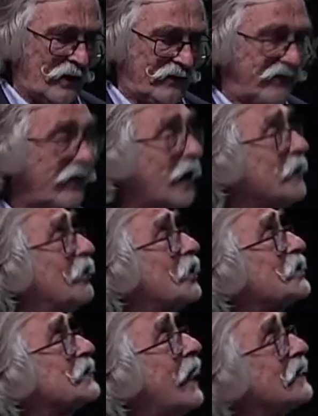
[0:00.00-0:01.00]
fibers
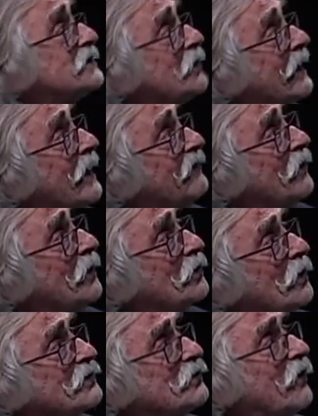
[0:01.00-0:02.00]
at the level
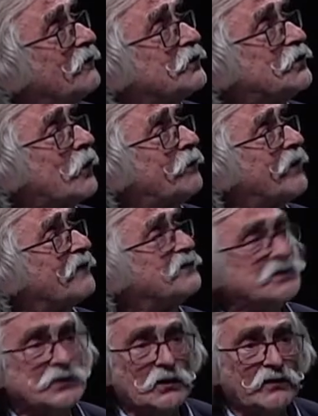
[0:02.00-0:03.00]
of the
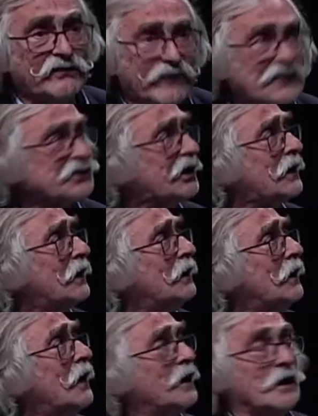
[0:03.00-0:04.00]
superficial fascia.
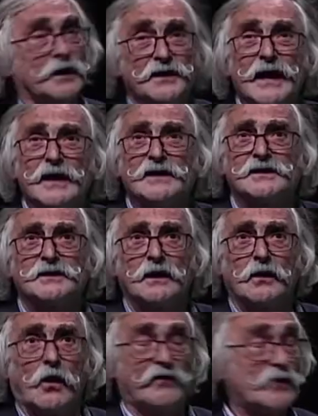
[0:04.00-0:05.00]
Yes,
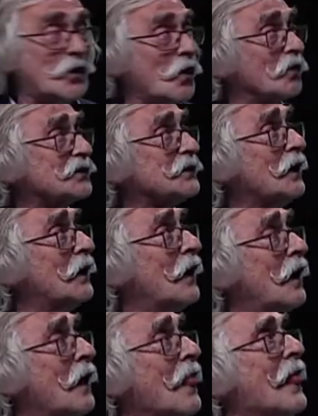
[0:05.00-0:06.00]
of course.
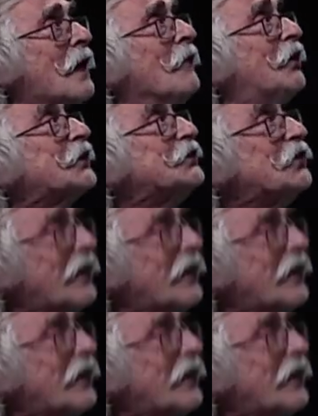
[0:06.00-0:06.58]
But you have